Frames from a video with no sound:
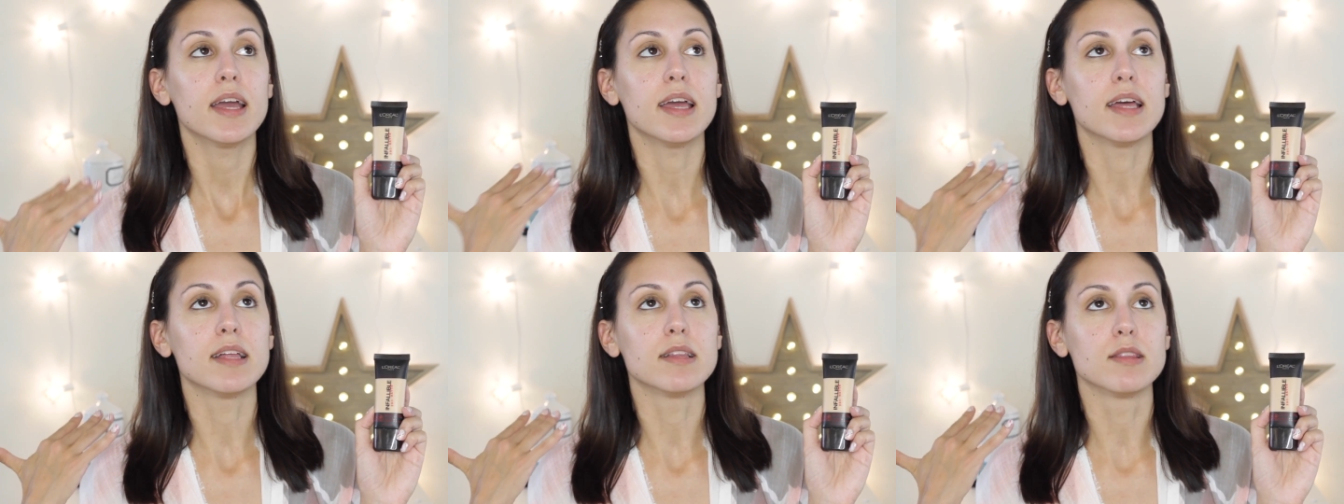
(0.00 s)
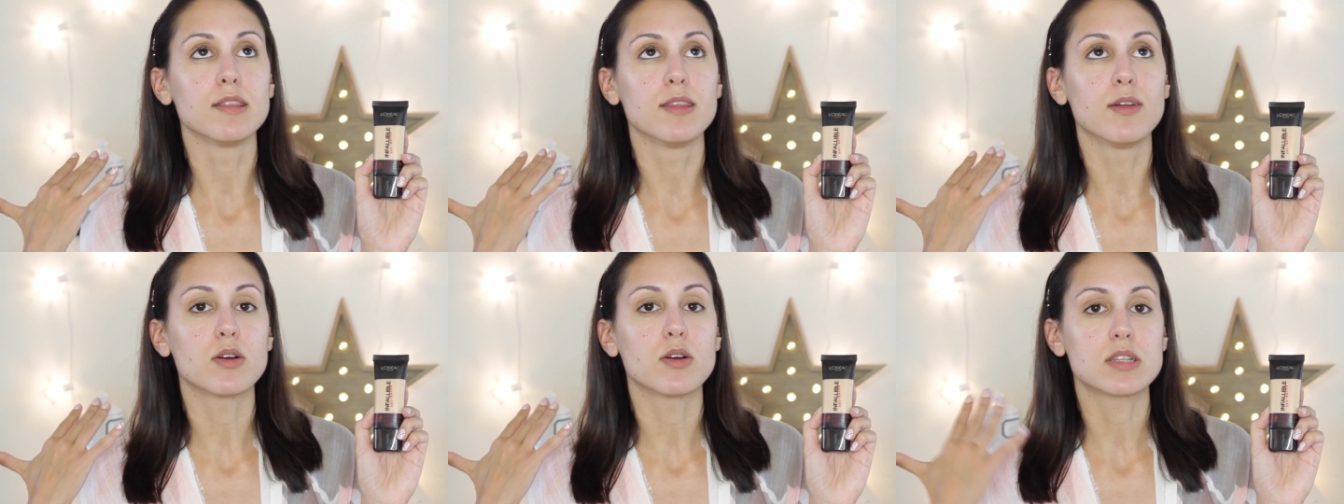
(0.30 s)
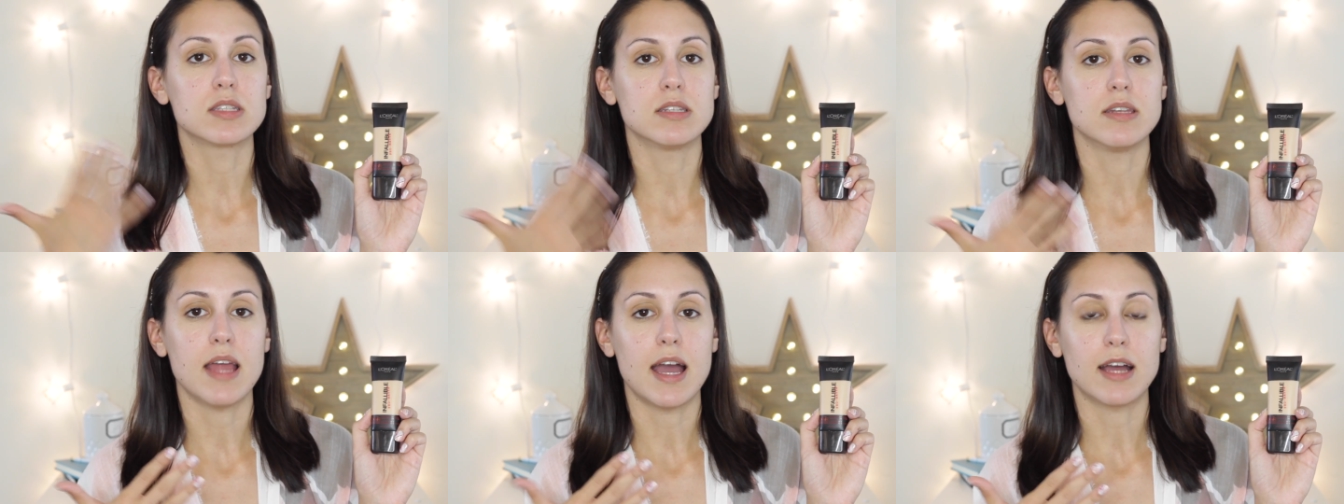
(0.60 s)
it
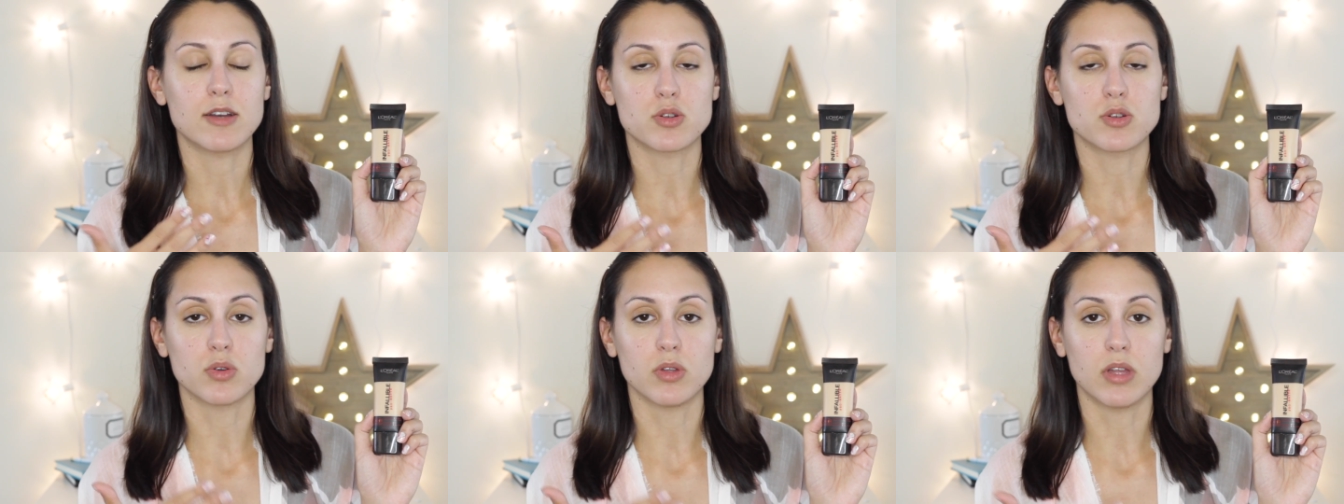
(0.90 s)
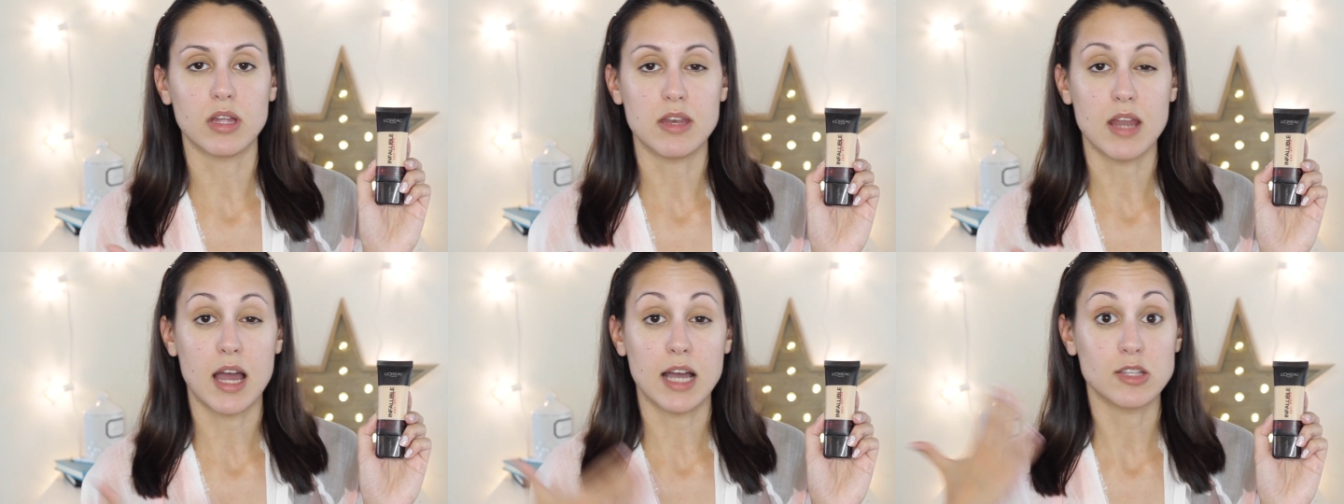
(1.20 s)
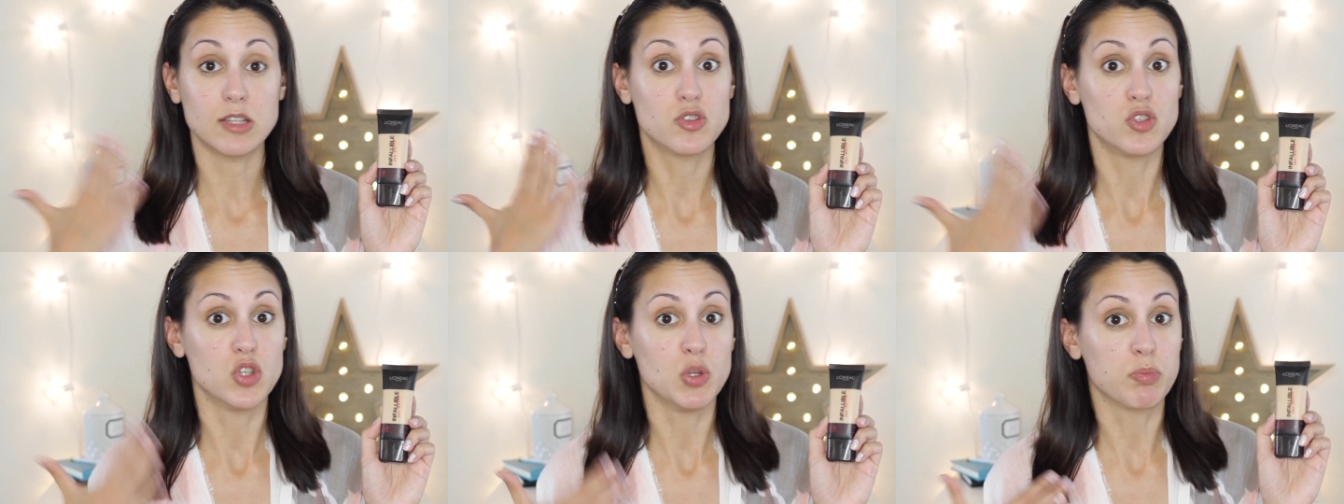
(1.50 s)
looks natural and
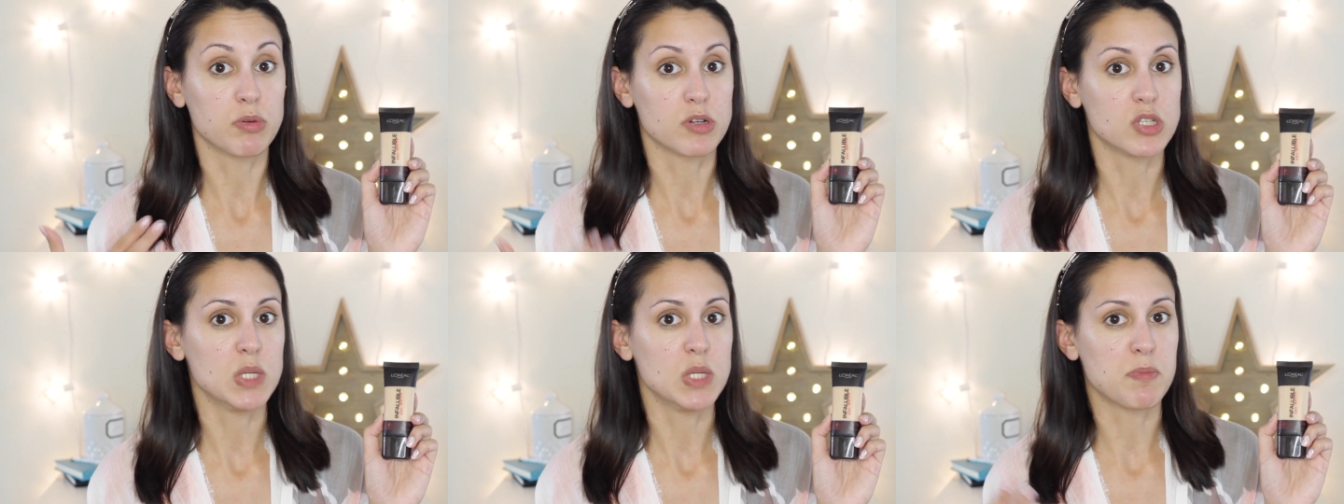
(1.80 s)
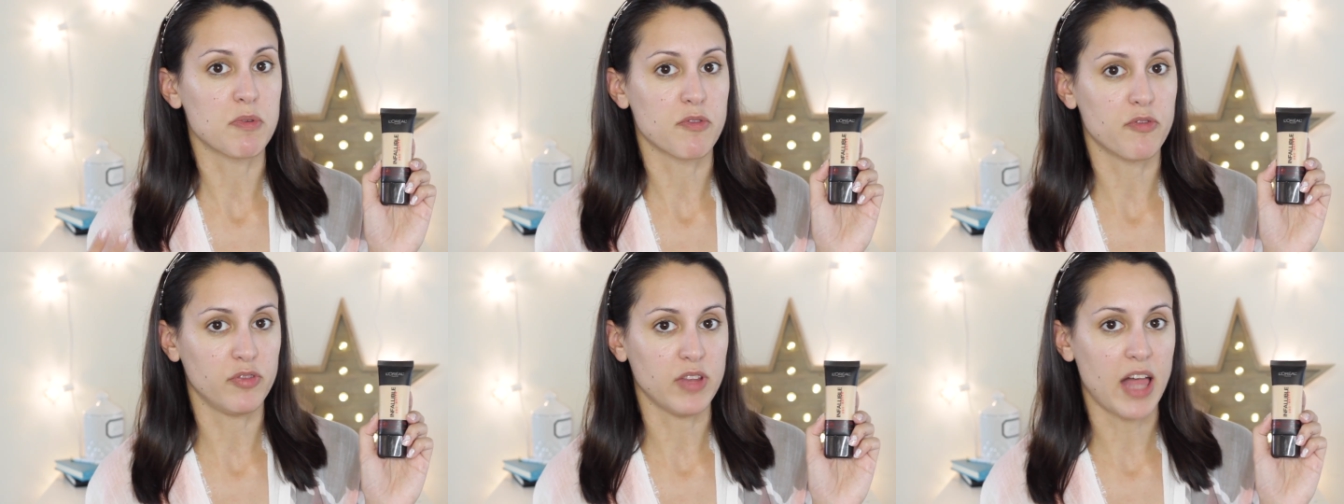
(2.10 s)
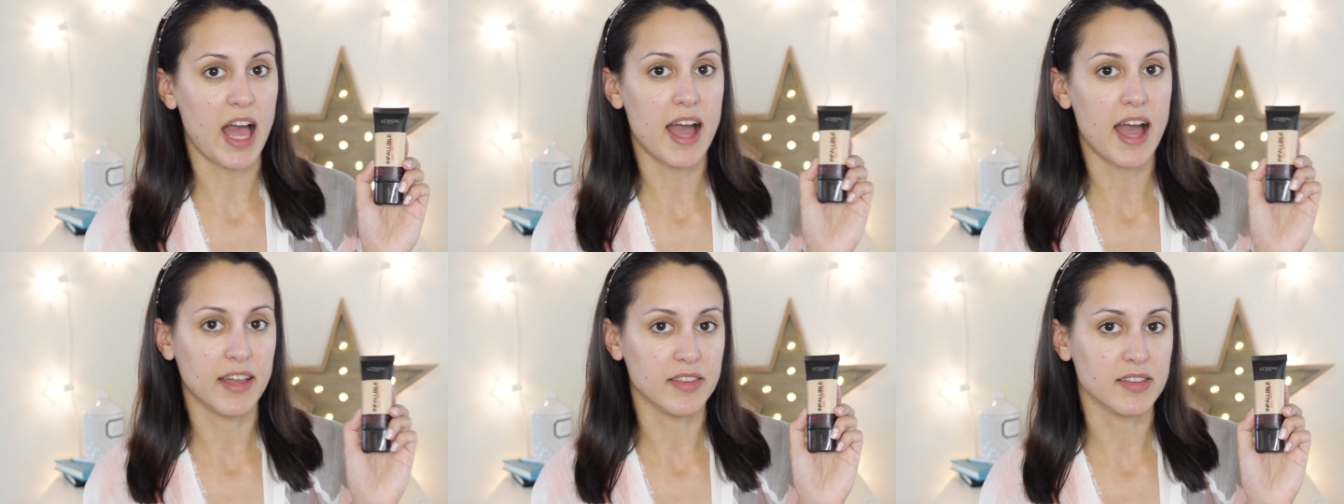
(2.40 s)
not super, super
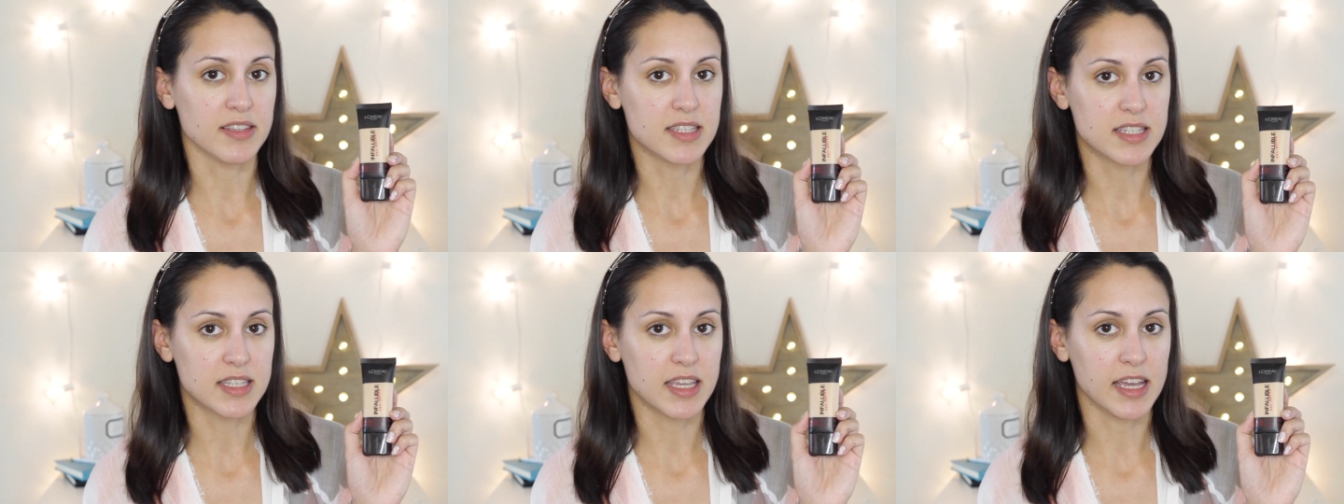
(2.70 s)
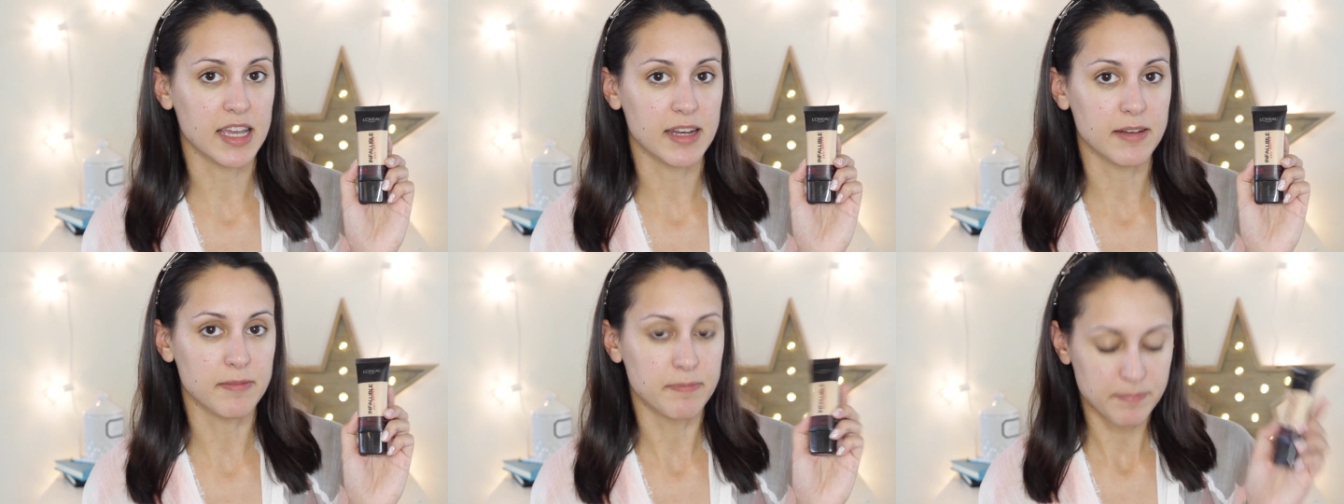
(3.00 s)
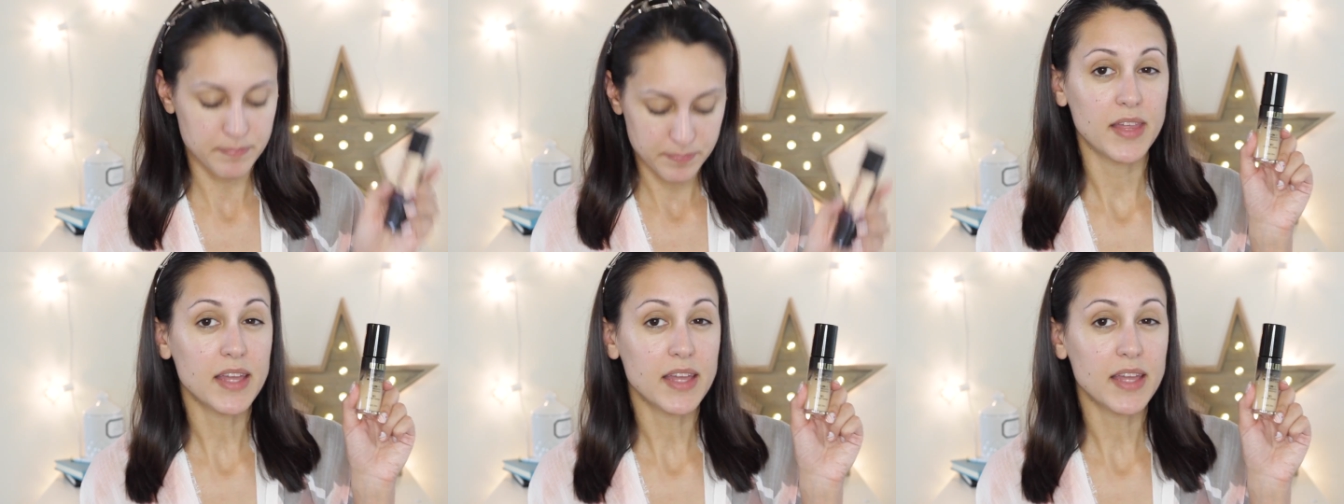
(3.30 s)
flat on the skin.